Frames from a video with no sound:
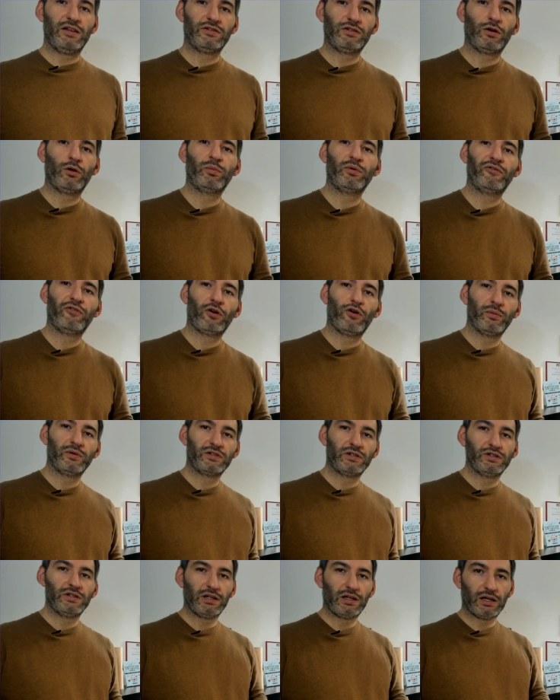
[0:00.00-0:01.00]
or
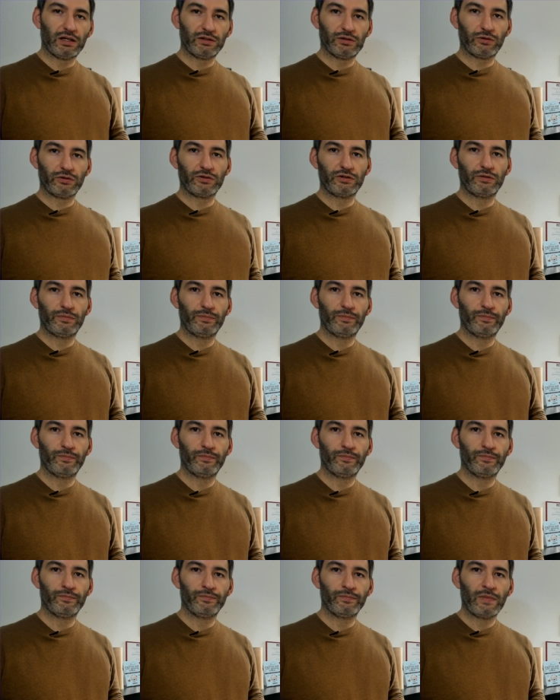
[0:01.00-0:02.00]
performance indicators.
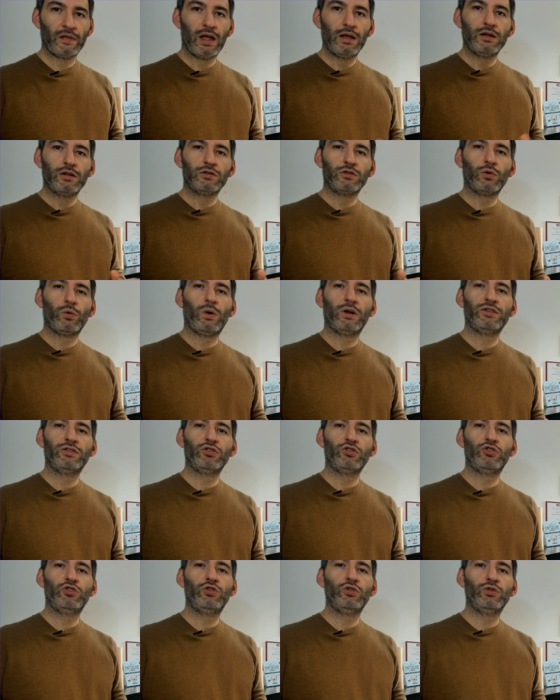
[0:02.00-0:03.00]
So what
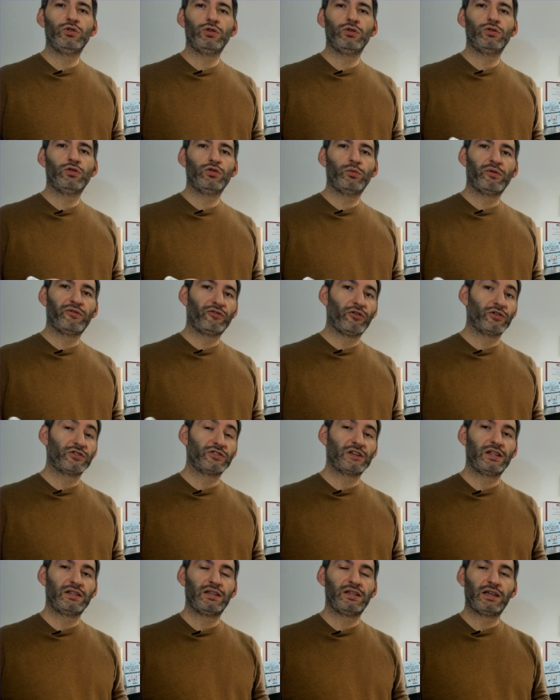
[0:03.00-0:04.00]
should you do before
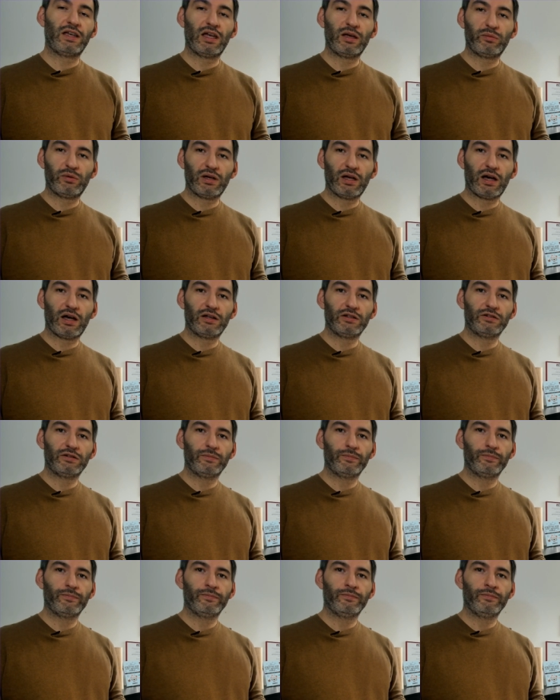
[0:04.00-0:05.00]
setting KPIs?
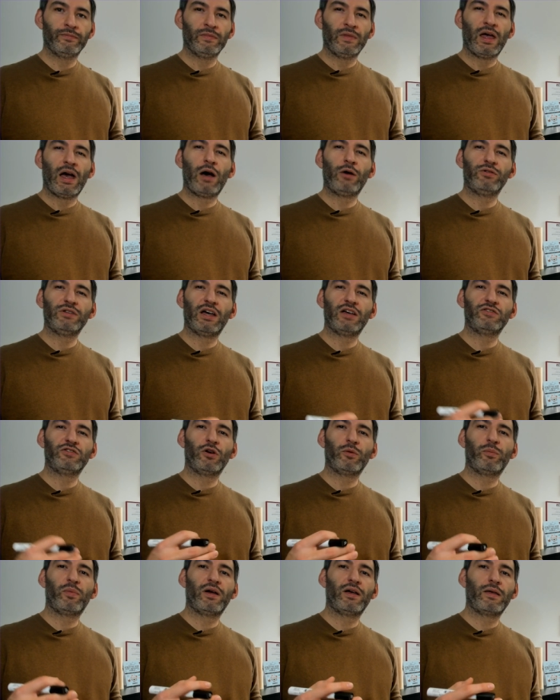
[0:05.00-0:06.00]
How does your
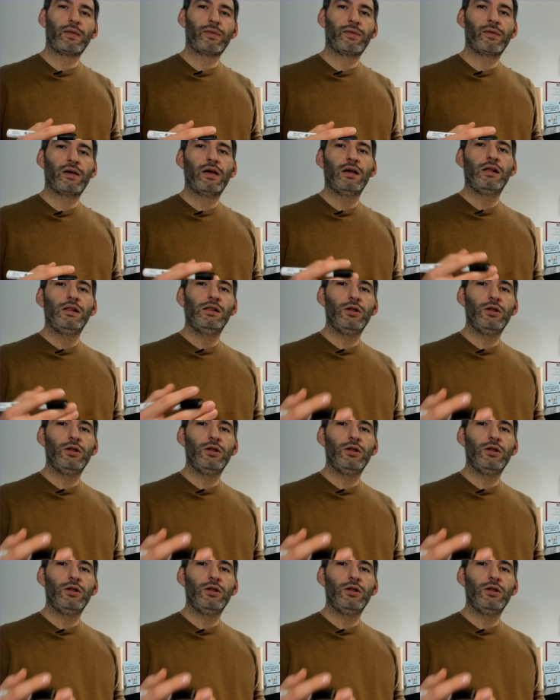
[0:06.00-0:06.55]
path look